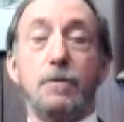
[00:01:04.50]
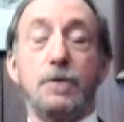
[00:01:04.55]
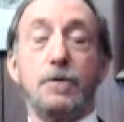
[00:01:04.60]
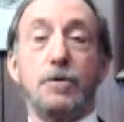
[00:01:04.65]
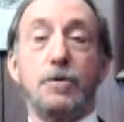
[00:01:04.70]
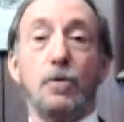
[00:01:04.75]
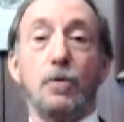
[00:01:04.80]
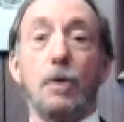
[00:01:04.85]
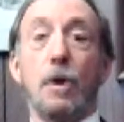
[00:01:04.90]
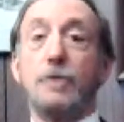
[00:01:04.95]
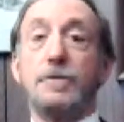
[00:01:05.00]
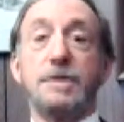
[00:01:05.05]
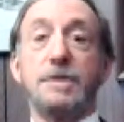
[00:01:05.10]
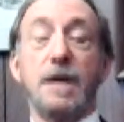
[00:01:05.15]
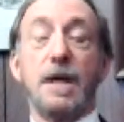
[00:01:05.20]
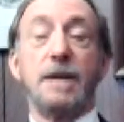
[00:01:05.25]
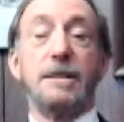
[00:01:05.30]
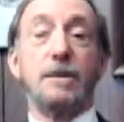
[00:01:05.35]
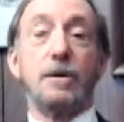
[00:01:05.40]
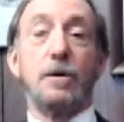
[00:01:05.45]
Dulo
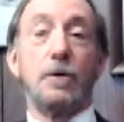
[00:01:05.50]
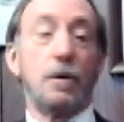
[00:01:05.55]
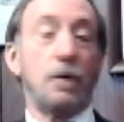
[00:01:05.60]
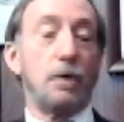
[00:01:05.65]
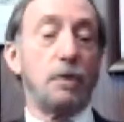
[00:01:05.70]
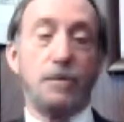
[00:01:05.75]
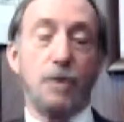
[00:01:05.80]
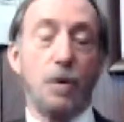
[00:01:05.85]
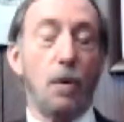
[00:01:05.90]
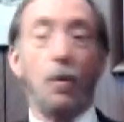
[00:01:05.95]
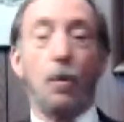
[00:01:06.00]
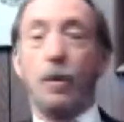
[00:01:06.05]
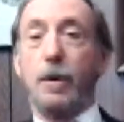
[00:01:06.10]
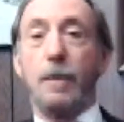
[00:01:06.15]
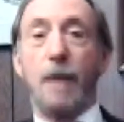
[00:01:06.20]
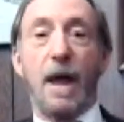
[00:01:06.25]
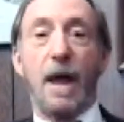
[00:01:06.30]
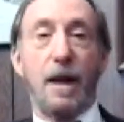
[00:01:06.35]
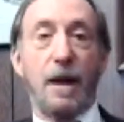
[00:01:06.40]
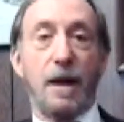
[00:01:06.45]
said to her, Don't worry
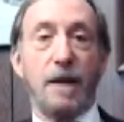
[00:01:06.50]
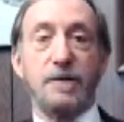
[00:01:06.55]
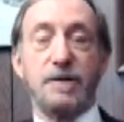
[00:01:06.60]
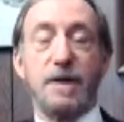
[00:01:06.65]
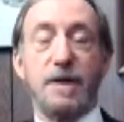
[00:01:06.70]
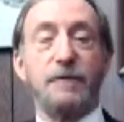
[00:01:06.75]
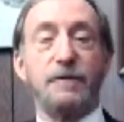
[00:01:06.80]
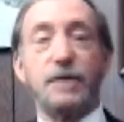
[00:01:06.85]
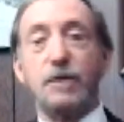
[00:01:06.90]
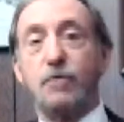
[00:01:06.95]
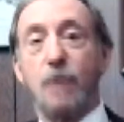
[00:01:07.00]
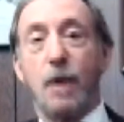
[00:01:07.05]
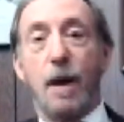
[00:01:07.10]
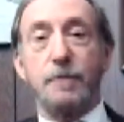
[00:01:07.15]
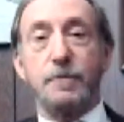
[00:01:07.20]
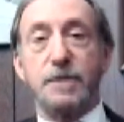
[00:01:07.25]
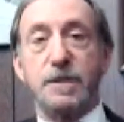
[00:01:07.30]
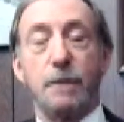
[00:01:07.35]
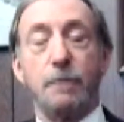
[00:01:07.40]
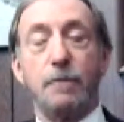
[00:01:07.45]
about it, I just have to drop
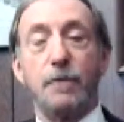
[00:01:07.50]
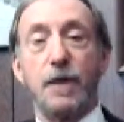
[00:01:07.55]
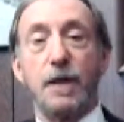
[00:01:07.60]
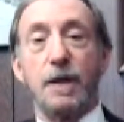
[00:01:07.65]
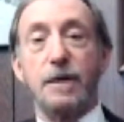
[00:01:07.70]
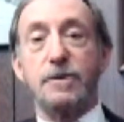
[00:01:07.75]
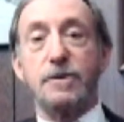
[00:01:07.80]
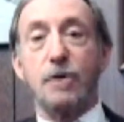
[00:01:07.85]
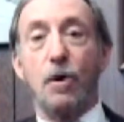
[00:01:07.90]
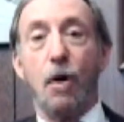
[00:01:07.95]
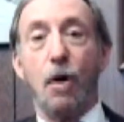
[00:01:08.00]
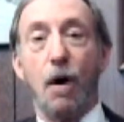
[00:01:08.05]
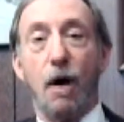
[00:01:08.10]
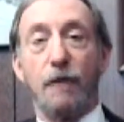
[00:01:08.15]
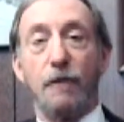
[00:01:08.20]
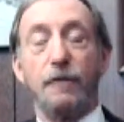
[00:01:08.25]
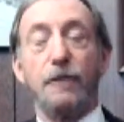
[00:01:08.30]
some things off.